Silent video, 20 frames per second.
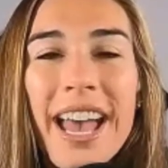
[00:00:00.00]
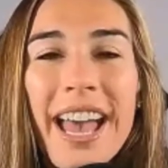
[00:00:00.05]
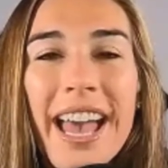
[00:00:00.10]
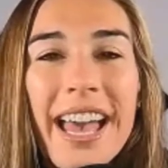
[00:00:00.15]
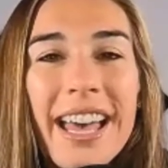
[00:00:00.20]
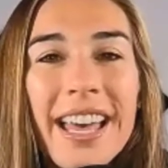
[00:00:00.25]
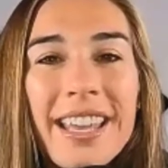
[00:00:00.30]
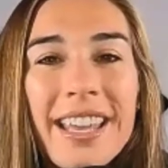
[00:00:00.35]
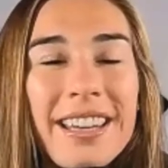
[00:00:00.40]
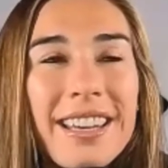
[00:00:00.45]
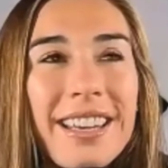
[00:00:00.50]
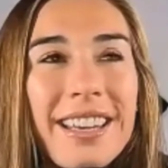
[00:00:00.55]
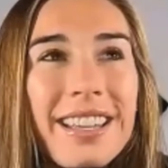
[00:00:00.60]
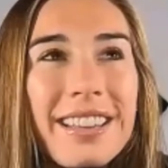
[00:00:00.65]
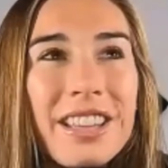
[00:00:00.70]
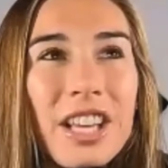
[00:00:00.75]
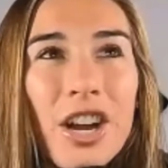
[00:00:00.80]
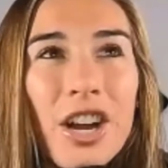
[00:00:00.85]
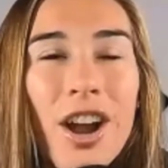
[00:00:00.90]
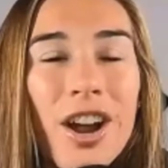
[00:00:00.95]
and
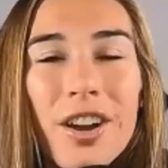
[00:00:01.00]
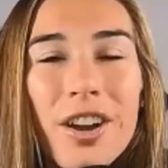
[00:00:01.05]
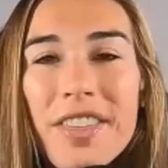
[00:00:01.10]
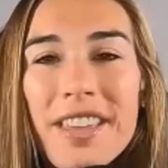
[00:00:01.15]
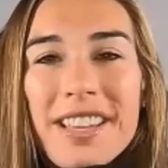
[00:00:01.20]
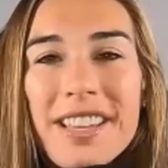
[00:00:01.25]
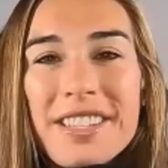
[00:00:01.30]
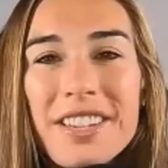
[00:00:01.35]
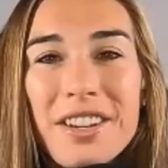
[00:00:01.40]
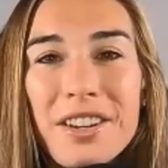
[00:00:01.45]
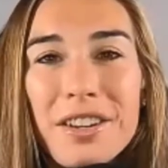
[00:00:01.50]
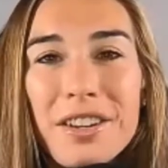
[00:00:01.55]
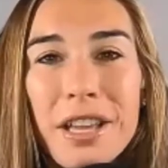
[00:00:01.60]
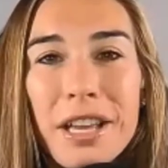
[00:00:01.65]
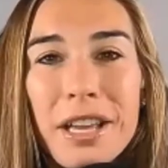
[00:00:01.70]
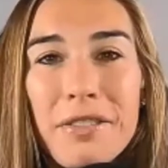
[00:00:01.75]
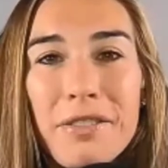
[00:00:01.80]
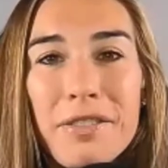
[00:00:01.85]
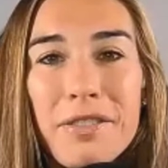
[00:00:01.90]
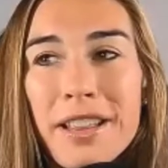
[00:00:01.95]
there are things in our
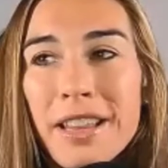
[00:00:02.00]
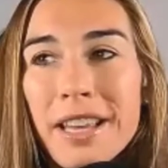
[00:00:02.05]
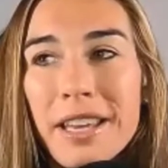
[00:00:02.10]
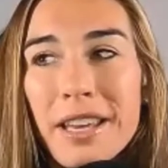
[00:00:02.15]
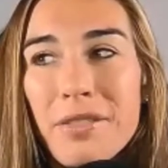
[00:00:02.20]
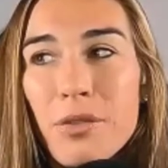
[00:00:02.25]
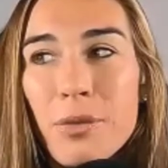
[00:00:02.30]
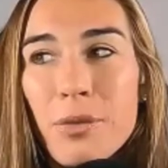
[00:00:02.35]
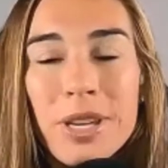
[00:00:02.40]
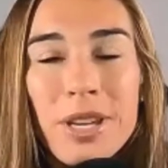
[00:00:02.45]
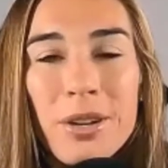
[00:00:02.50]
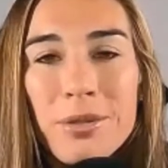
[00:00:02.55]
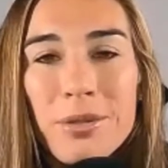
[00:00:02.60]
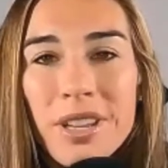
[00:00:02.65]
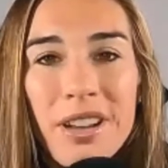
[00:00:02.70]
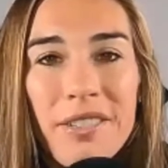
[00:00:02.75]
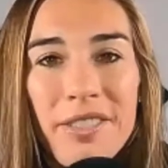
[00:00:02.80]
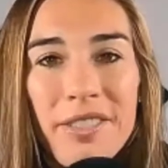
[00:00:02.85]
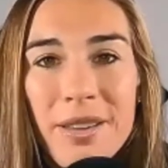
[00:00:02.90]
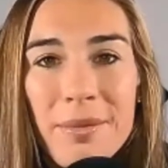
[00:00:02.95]
life that like, if we don't
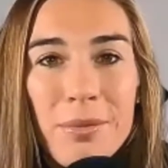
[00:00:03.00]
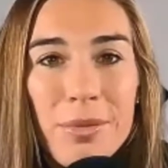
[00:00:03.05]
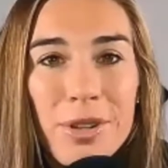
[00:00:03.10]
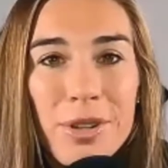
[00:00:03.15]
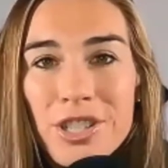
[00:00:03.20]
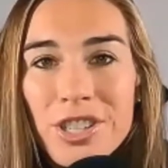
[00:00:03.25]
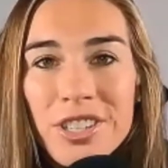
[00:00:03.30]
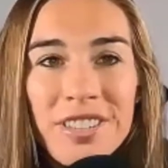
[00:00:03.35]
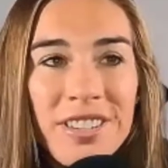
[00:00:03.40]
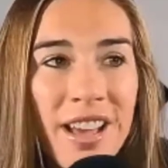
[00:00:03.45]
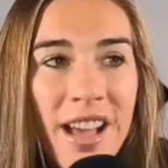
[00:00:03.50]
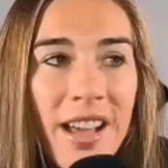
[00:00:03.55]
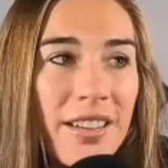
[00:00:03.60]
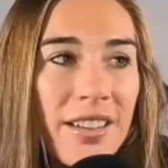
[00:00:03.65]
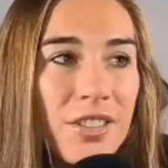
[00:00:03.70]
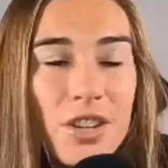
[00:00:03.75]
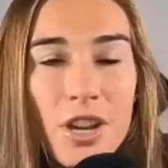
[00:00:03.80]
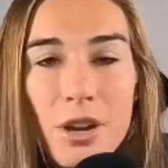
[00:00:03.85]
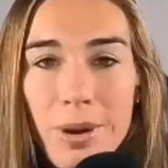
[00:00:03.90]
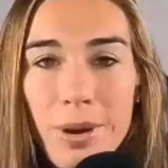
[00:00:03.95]
love them, we should not
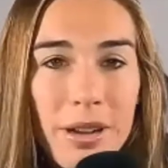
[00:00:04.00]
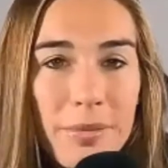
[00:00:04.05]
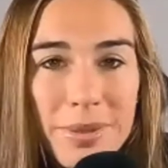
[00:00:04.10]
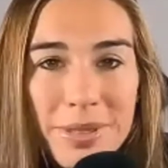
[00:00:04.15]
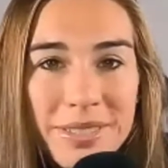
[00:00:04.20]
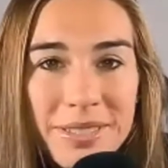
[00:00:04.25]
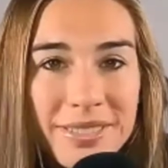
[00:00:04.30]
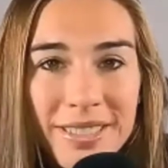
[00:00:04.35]
show up.